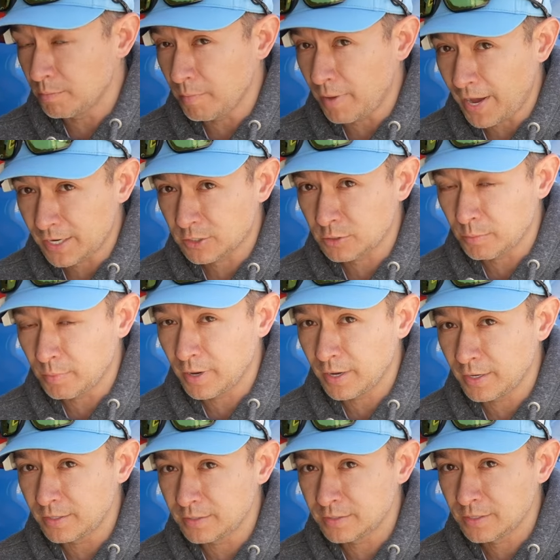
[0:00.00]

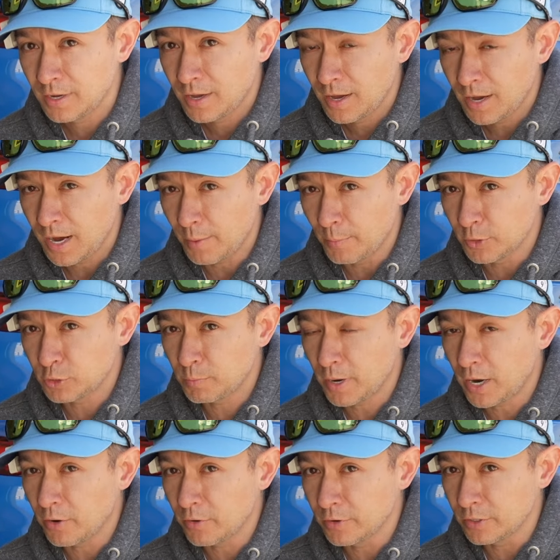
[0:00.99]
maximize how much
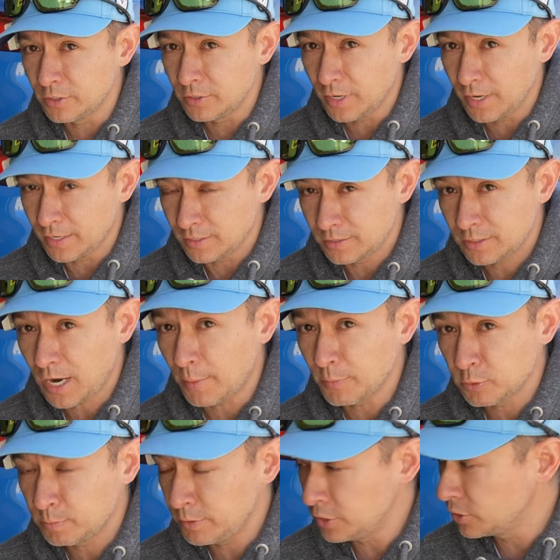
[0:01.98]
power and top
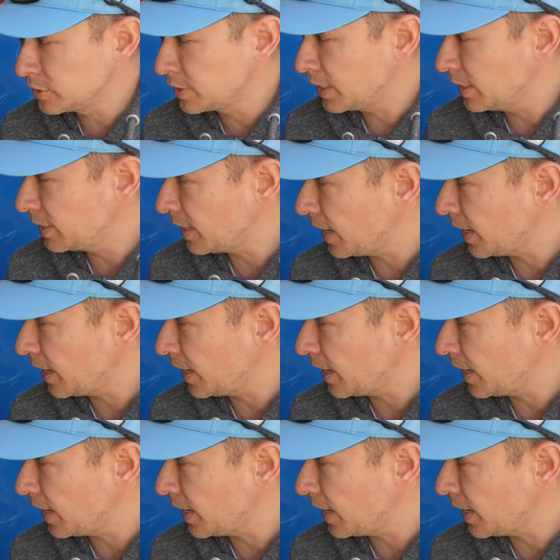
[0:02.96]
speed you're getting